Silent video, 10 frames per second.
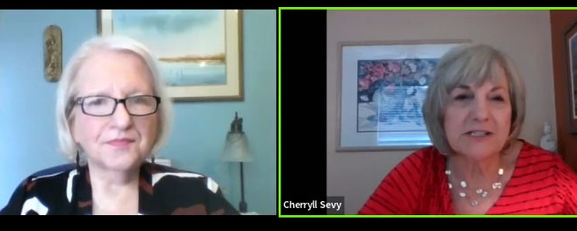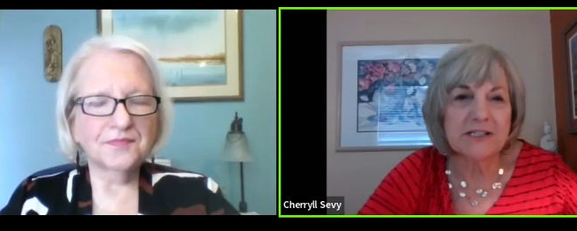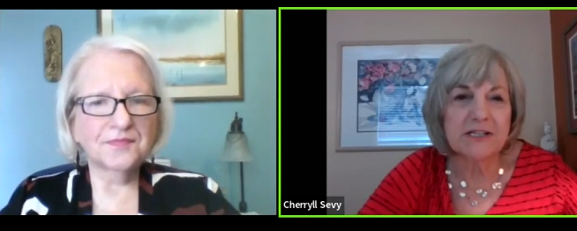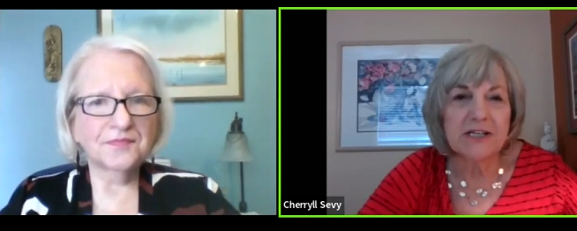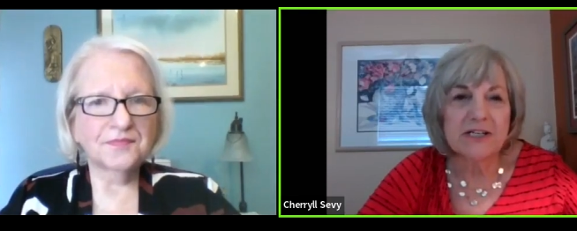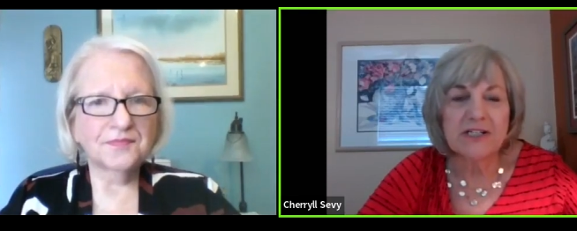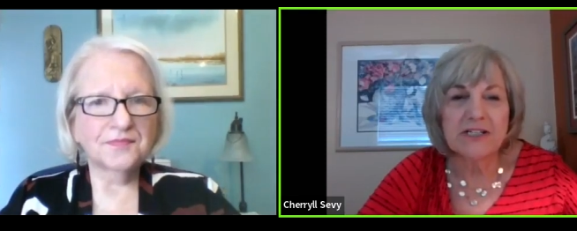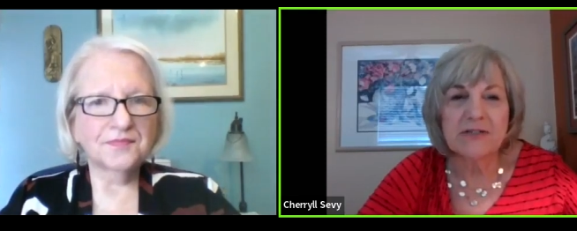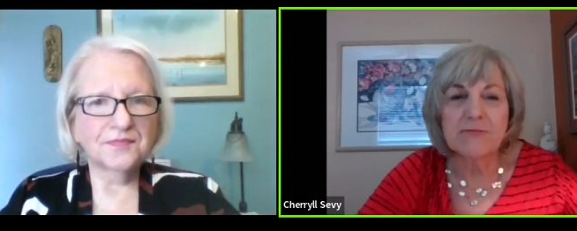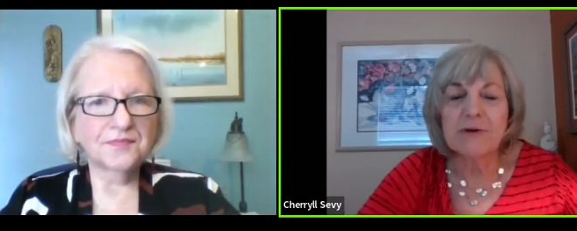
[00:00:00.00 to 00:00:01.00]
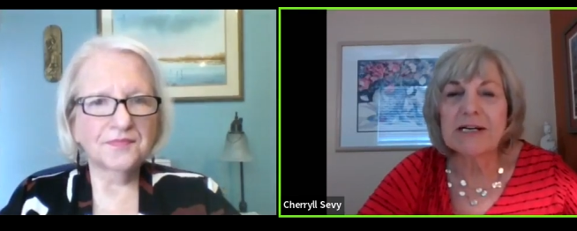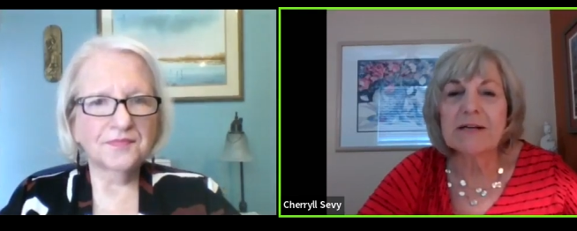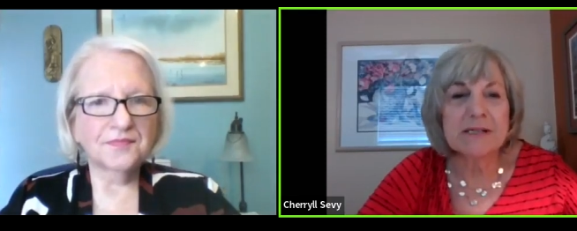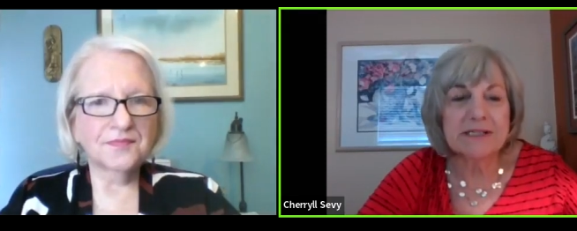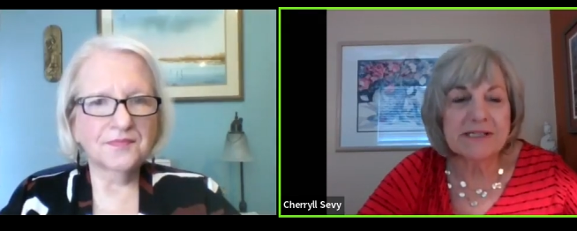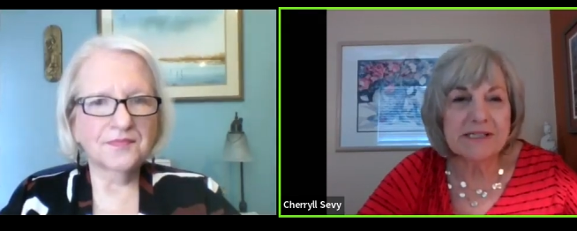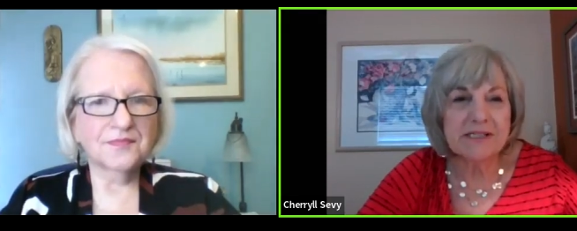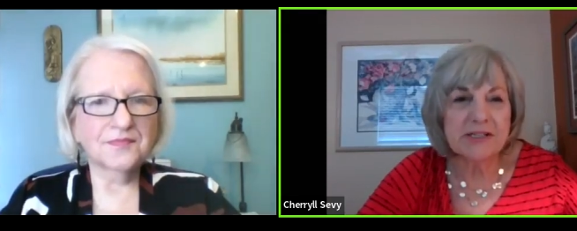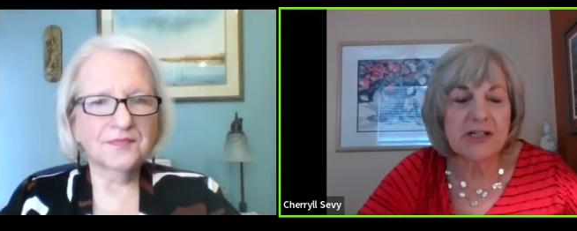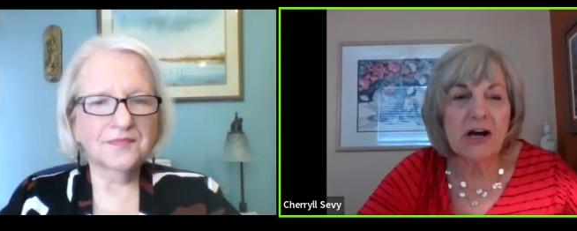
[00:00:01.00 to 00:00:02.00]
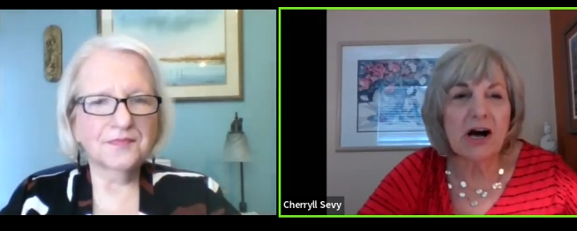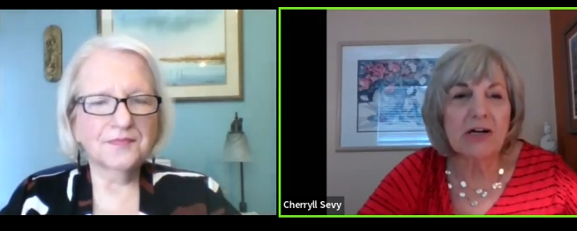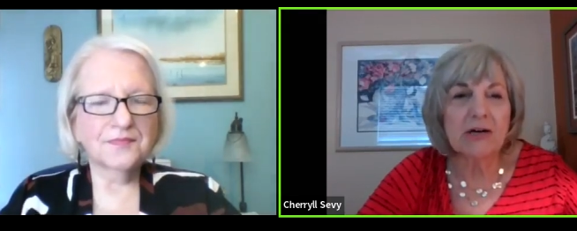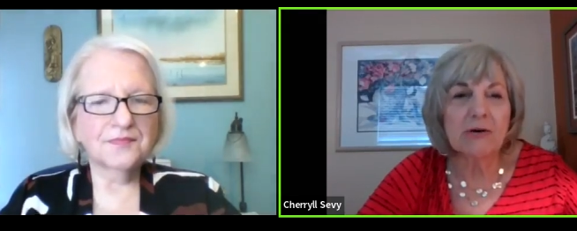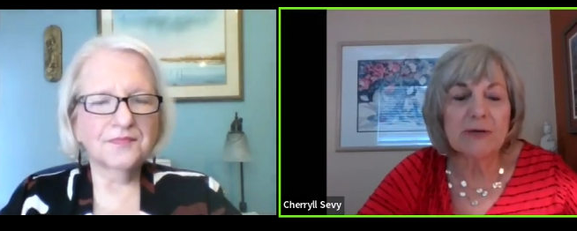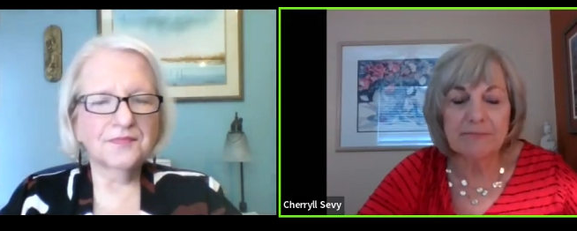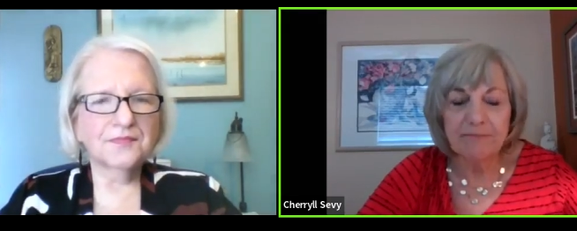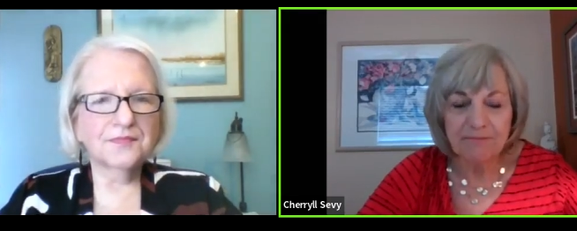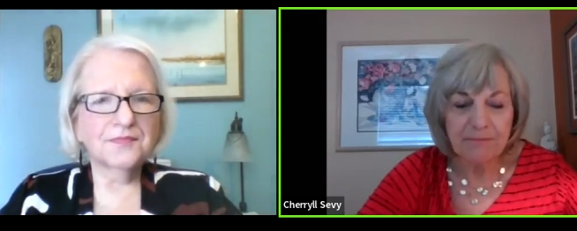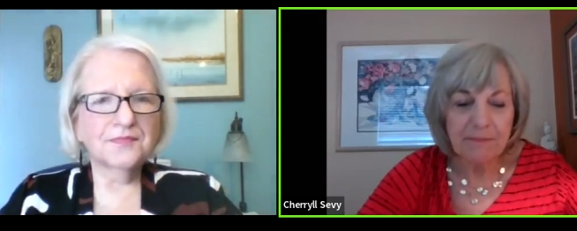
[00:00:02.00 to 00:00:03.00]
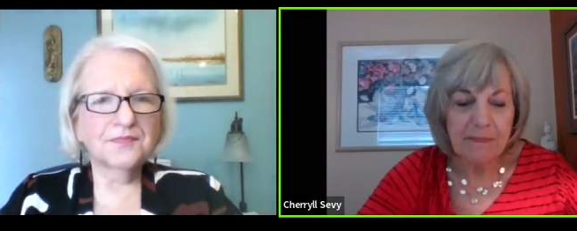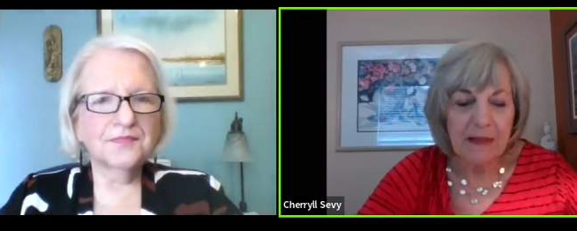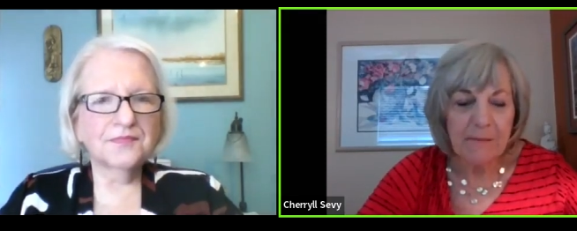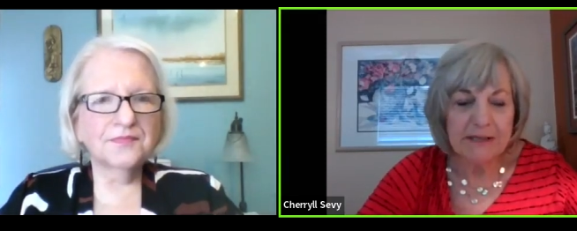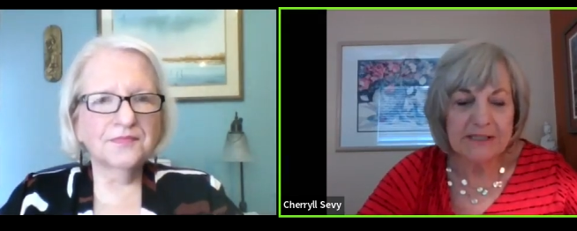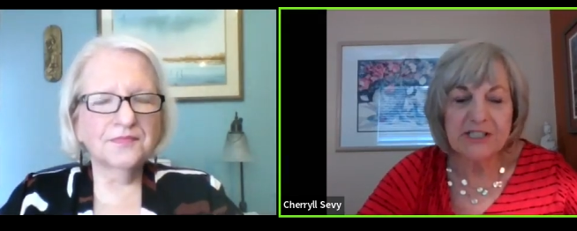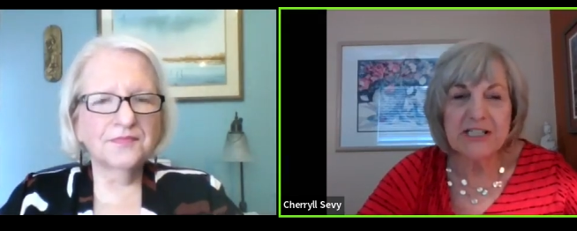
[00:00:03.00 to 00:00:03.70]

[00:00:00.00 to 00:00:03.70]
Speaker 1: And she's running a business in Chicago. And but